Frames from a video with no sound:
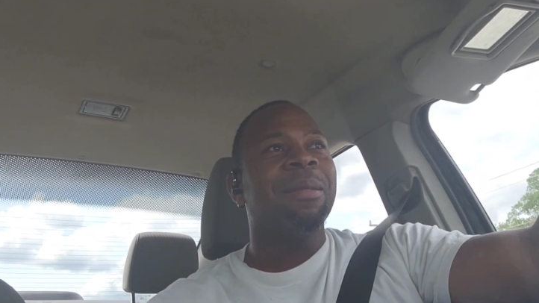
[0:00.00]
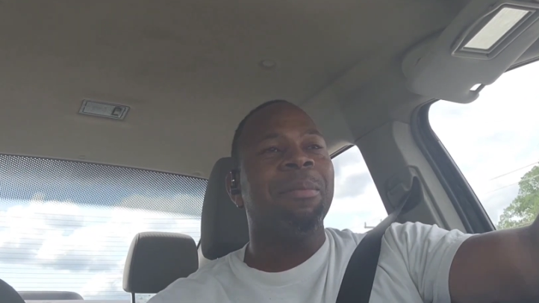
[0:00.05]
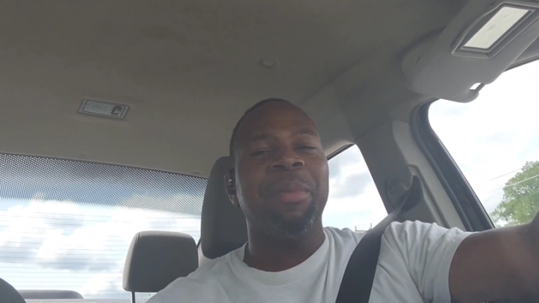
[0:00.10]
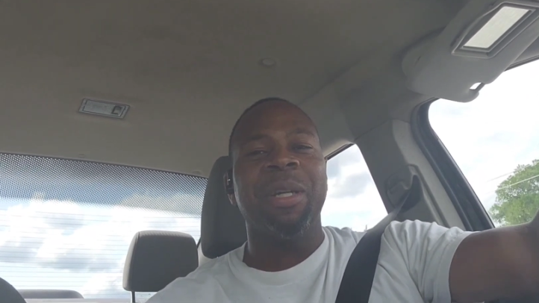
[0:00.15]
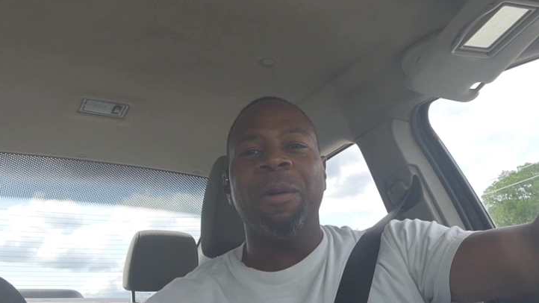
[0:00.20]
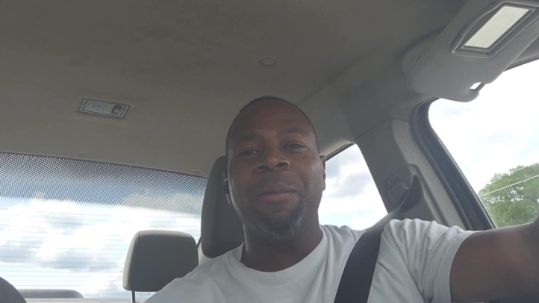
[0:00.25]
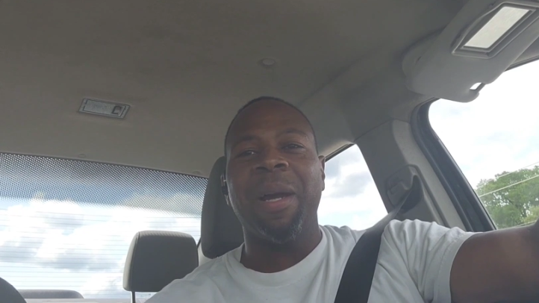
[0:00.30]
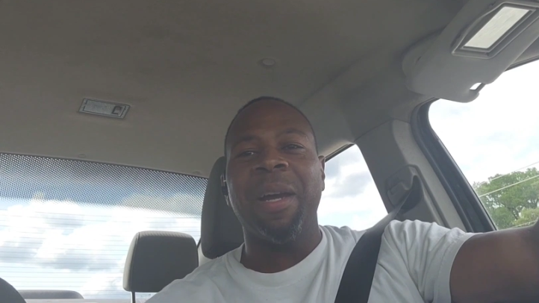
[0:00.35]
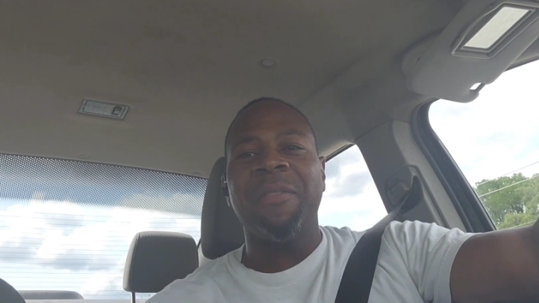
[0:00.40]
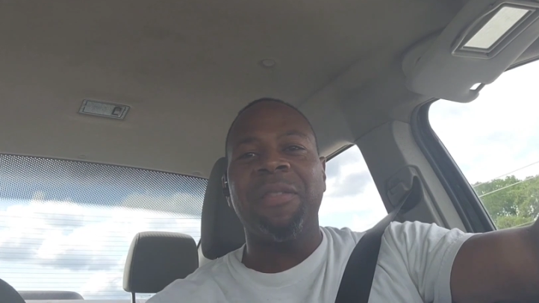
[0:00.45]

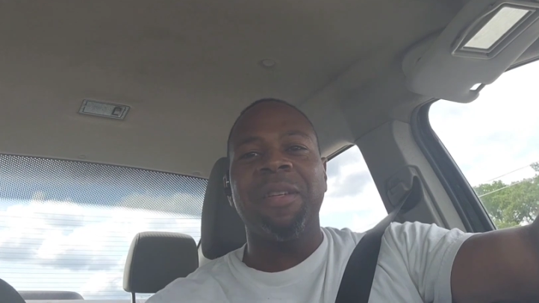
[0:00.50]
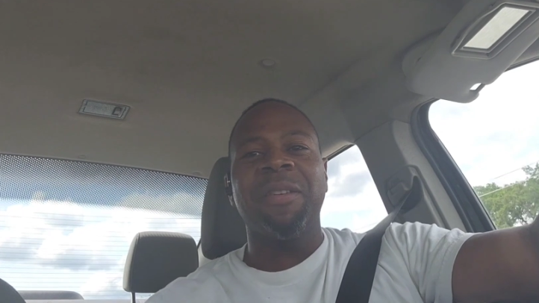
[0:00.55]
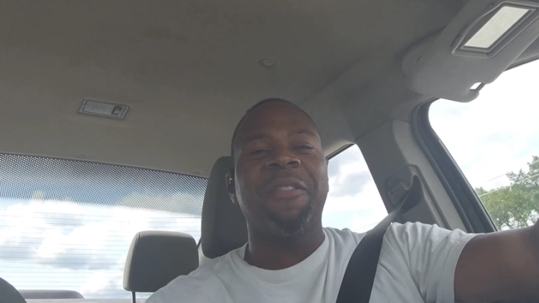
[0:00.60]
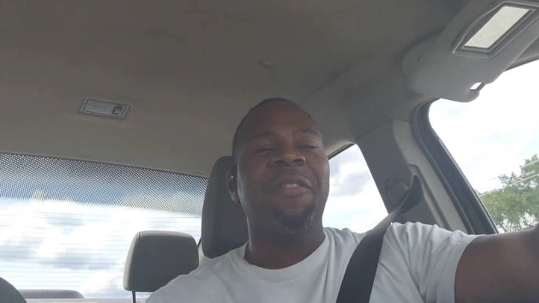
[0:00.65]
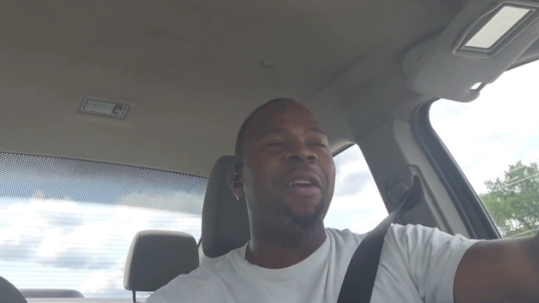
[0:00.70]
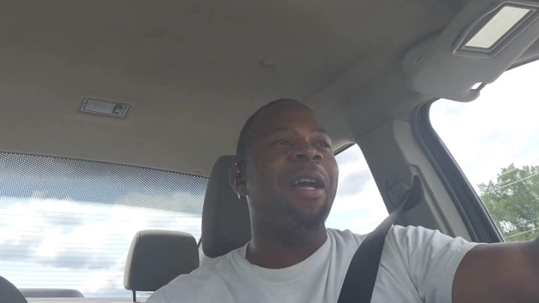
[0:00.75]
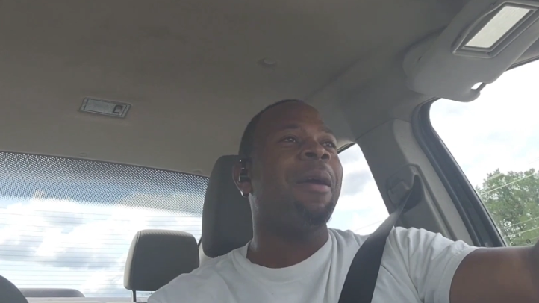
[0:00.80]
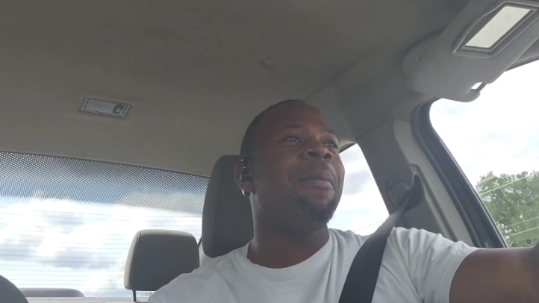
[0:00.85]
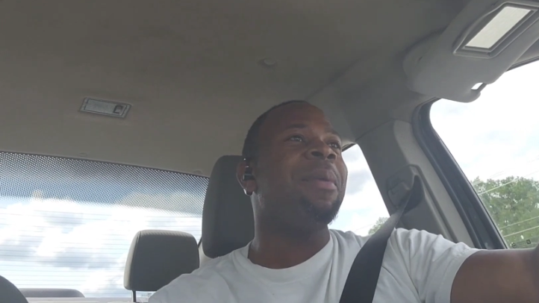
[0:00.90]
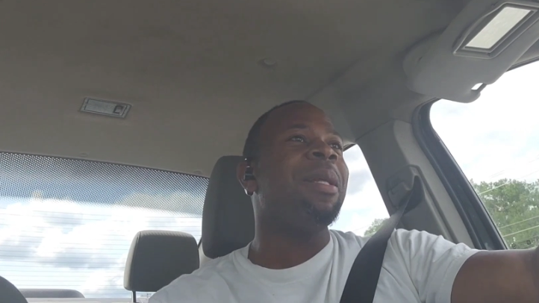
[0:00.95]
been away from the
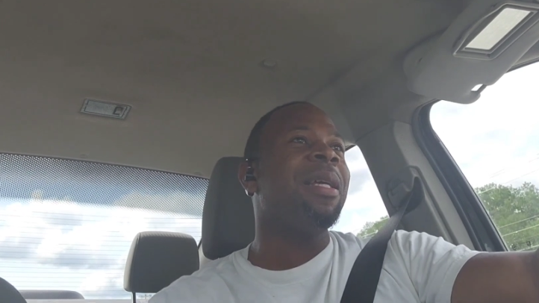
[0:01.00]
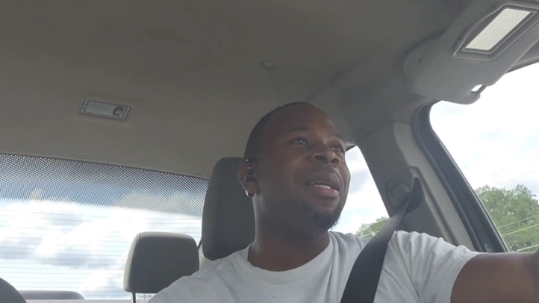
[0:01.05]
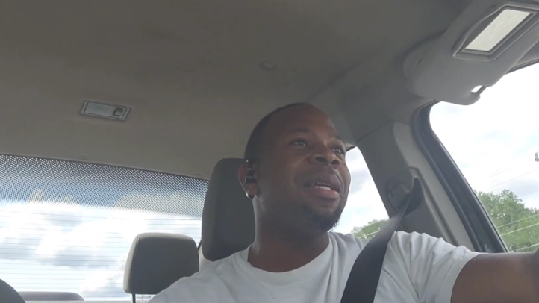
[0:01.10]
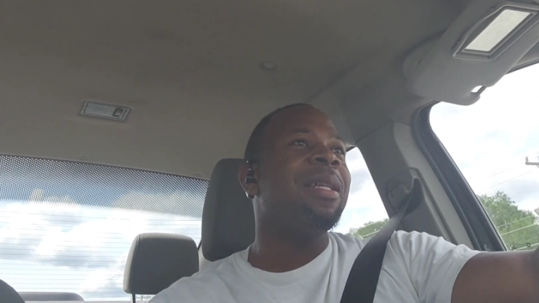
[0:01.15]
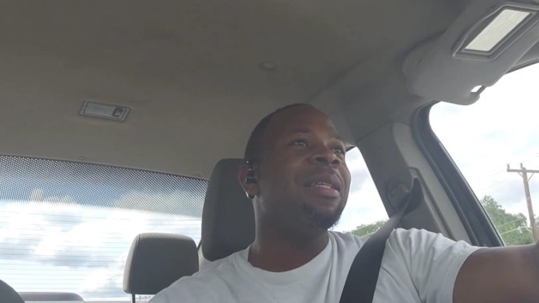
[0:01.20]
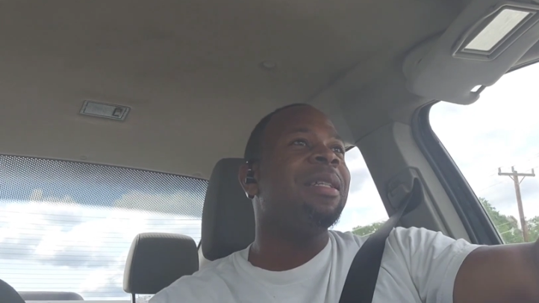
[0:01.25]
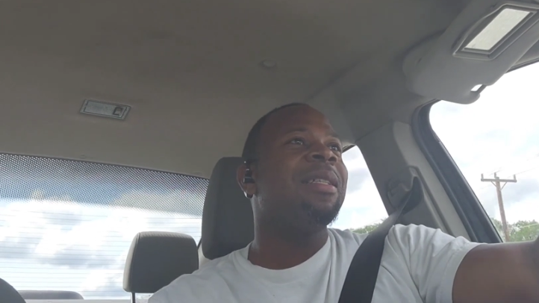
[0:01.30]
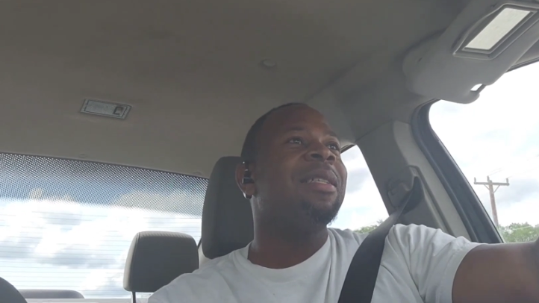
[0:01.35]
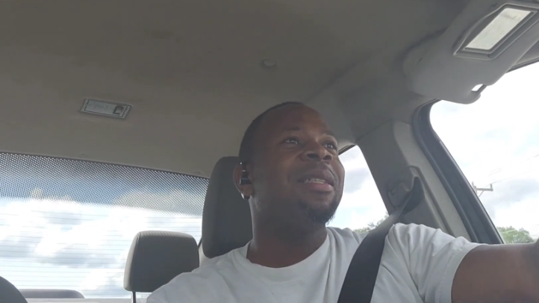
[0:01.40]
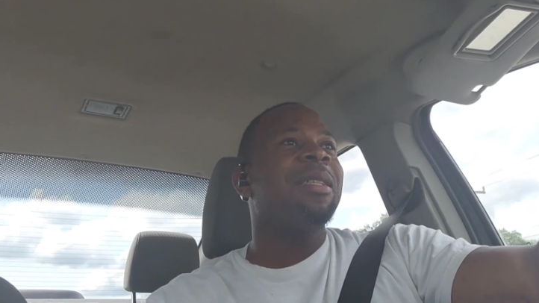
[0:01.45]
family.
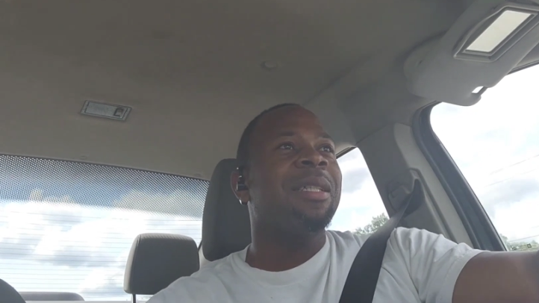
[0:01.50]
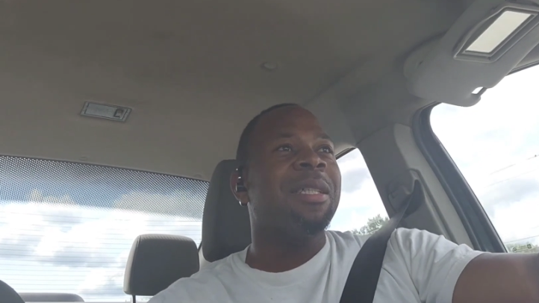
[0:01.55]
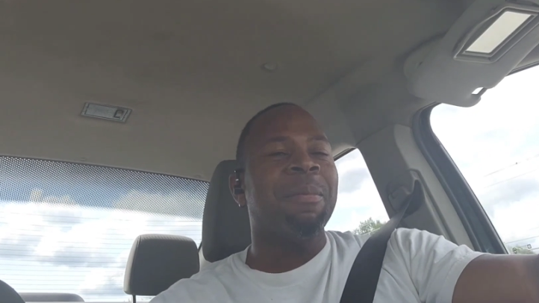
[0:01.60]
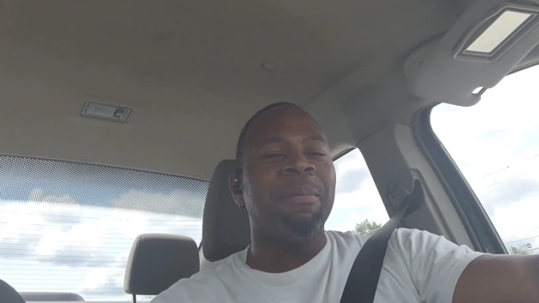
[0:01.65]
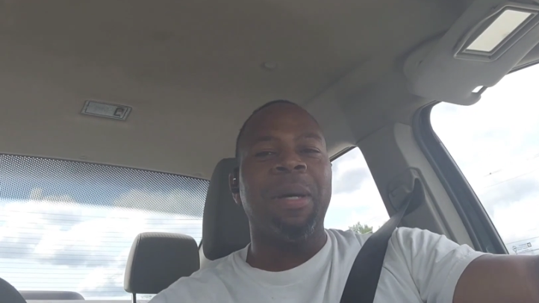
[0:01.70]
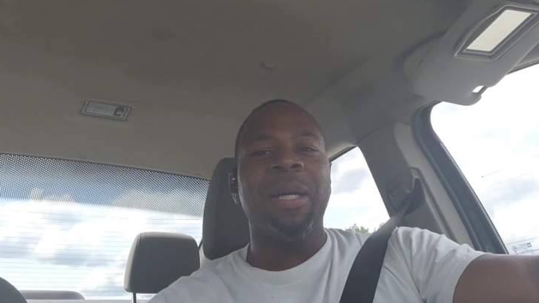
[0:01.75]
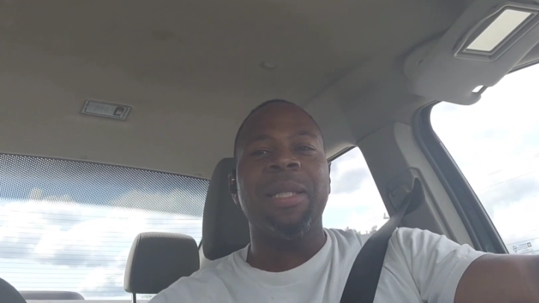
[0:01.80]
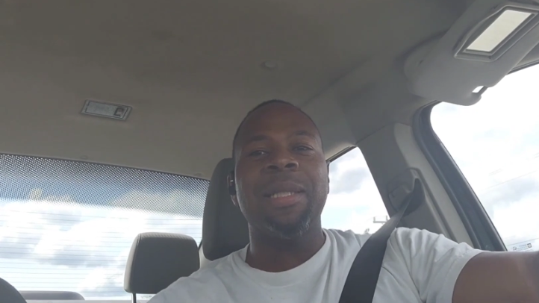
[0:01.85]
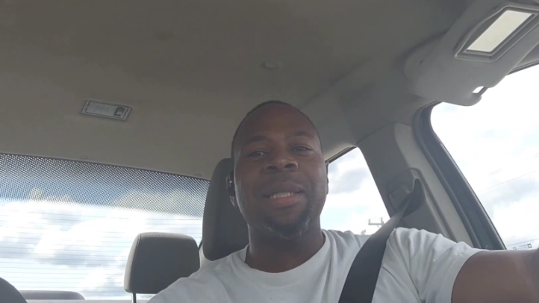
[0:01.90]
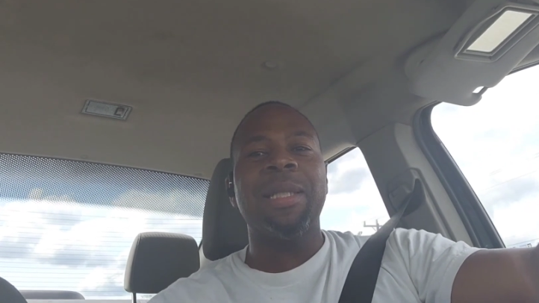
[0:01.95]
It's
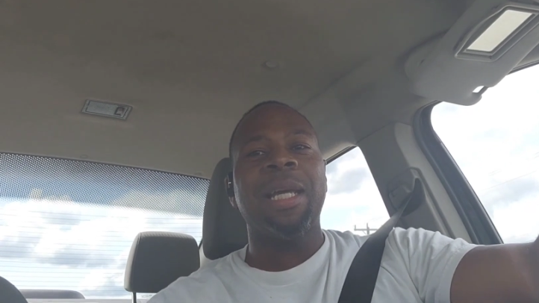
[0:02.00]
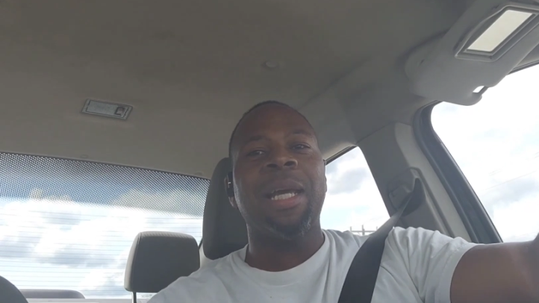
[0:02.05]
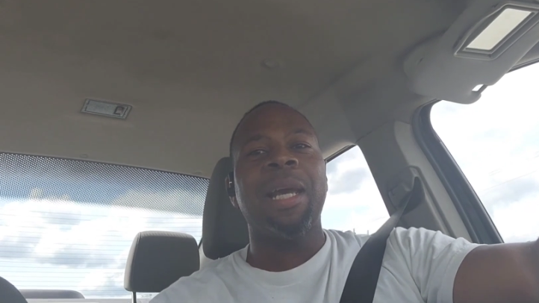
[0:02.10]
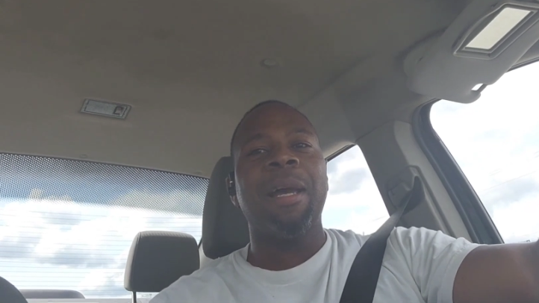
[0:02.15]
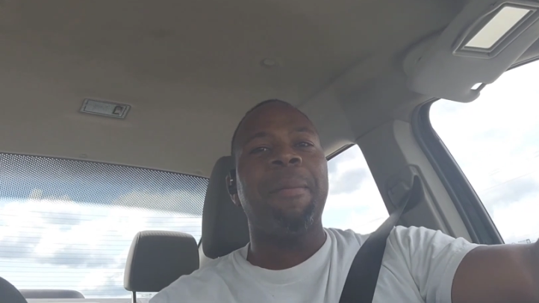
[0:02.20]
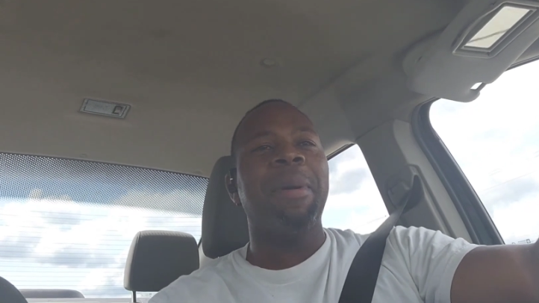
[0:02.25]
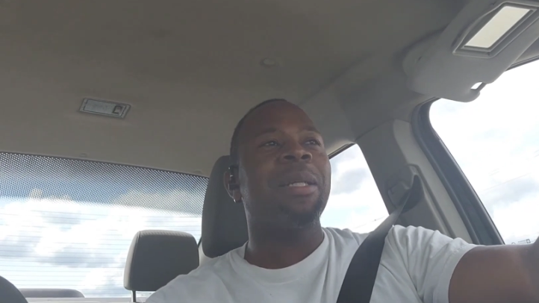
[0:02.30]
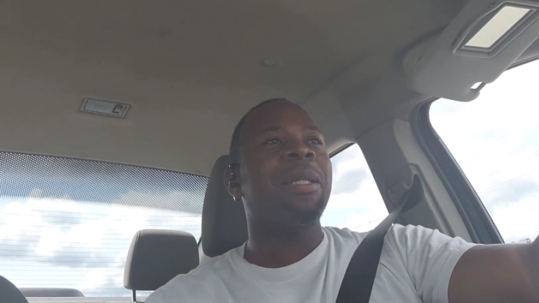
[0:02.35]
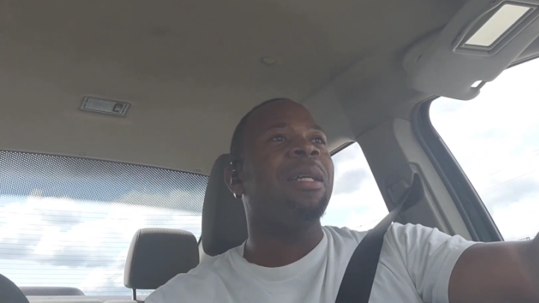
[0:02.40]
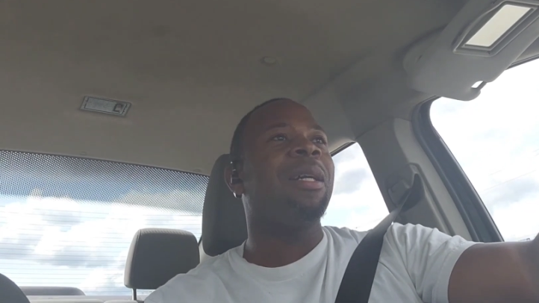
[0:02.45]
Mother's Day. I'm about to